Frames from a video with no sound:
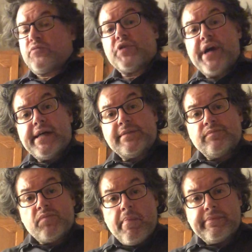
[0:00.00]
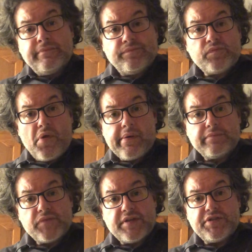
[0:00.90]
Yeah,
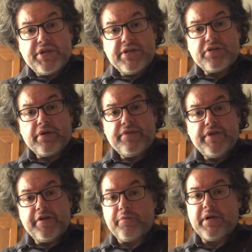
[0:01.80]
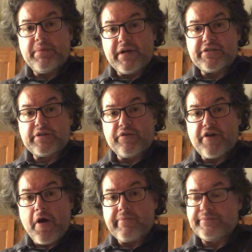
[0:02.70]
that's tonight's cooking video pretty much so far.